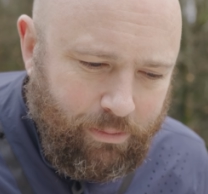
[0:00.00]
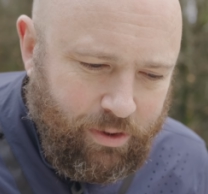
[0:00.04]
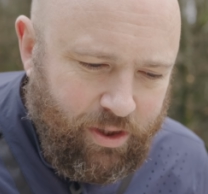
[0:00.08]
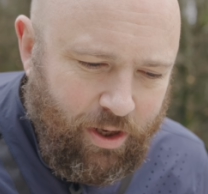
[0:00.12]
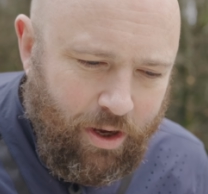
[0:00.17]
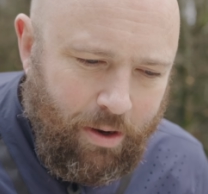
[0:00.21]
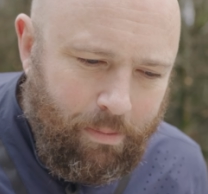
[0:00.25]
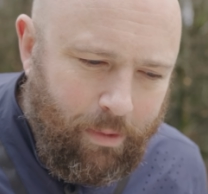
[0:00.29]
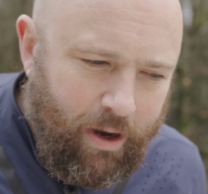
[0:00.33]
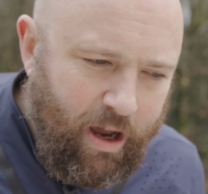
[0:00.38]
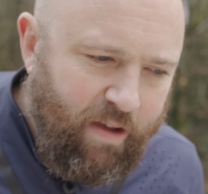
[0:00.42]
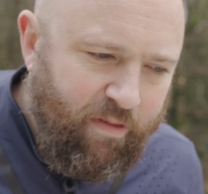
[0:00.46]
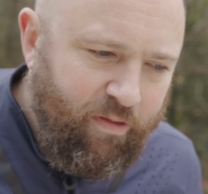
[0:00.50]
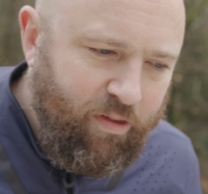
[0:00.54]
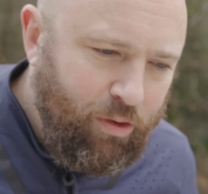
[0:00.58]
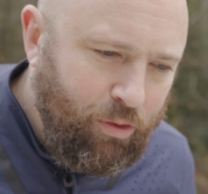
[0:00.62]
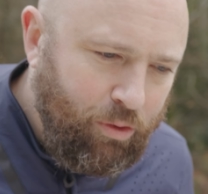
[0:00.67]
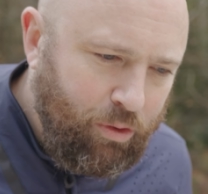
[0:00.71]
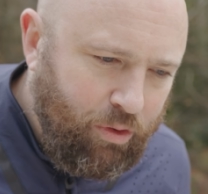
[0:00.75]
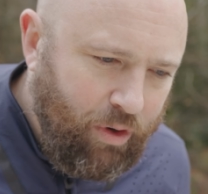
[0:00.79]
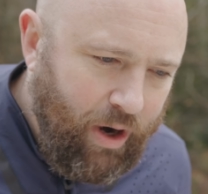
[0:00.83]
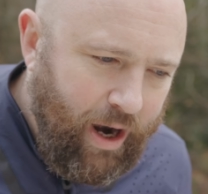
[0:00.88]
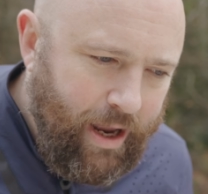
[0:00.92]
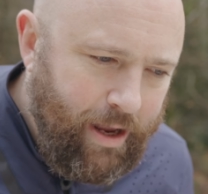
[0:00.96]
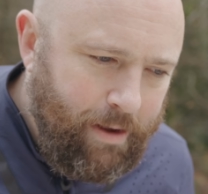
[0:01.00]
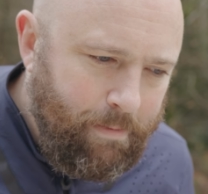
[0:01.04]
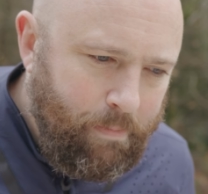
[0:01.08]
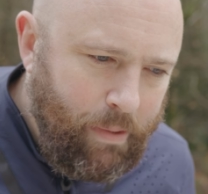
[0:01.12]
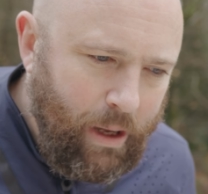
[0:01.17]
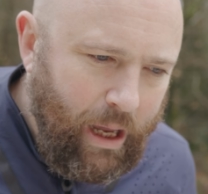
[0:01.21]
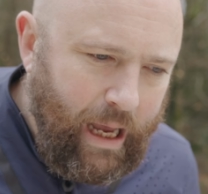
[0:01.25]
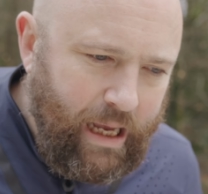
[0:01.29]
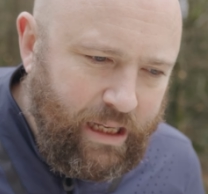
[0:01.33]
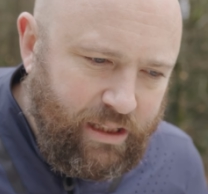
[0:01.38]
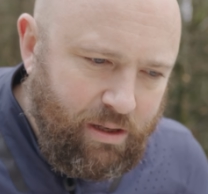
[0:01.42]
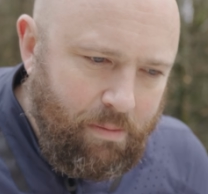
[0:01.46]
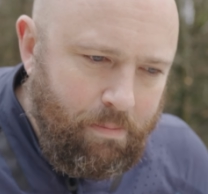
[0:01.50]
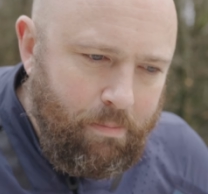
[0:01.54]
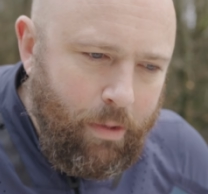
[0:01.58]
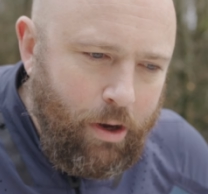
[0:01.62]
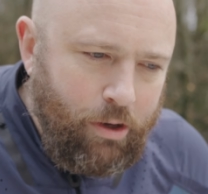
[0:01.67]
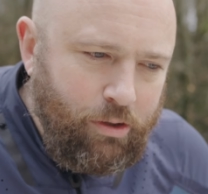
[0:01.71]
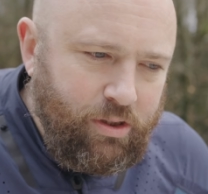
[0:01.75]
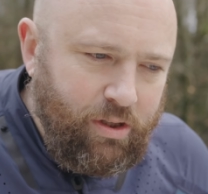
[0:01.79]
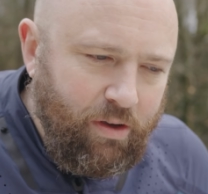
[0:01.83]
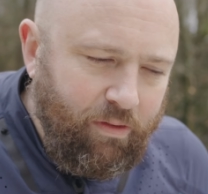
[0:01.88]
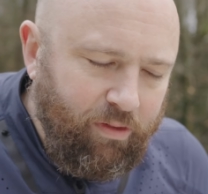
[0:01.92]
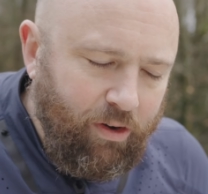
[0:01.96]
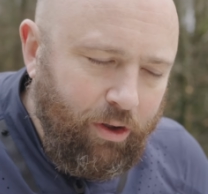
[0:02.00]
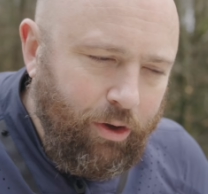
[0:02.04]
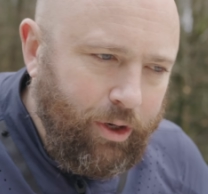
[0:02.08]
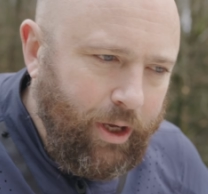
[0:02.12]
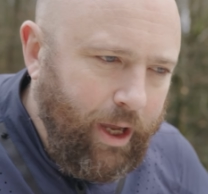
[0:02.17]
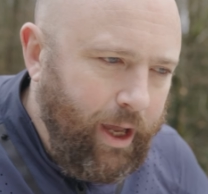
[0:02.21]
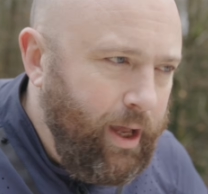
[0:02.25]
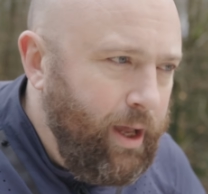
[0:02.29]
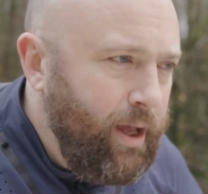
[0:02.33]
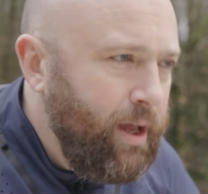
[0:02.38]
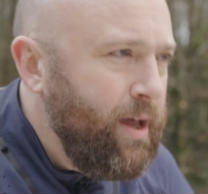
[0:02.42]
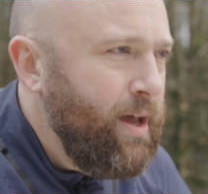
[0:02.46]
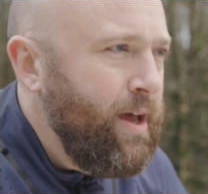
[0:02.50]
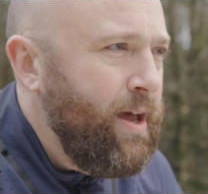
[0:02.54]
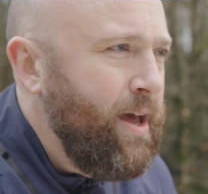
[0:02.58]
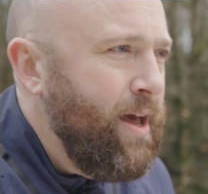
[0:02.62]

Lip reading: So it might feel great, but as a motor vlogger,